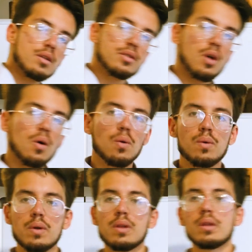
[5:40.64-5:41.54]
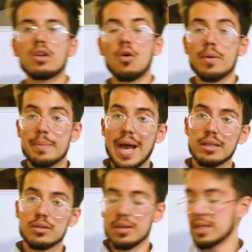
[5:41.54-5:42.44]
So going back
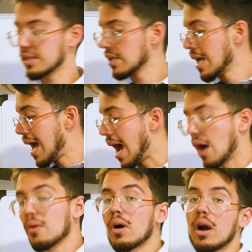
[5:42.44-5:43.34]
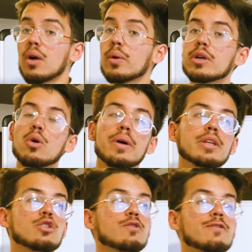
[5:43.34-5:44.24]
to this, how are we
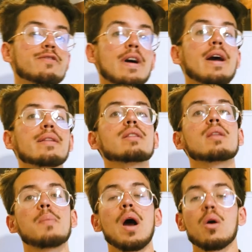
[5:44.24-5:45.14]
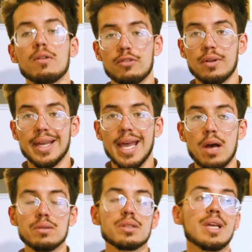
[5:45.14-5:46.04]
going to find the powerful
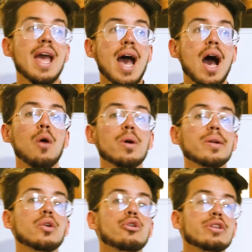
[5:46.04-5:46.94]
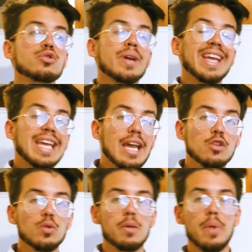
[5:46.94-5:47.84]
accounts? How are we going to engage
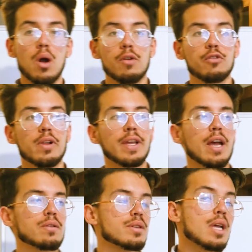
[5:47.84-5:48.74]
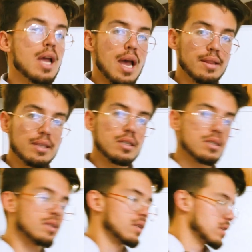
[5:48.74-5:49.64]
with the powerful accounts? And
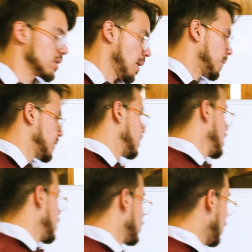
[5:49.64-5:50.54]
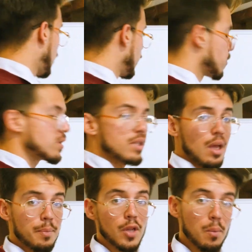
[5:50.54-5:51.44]
this is the steps. So
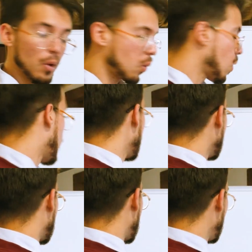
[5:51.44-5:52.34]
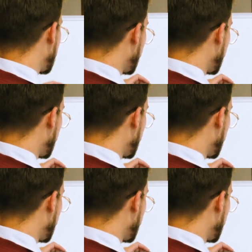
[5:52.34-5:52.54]
step number one, you're going to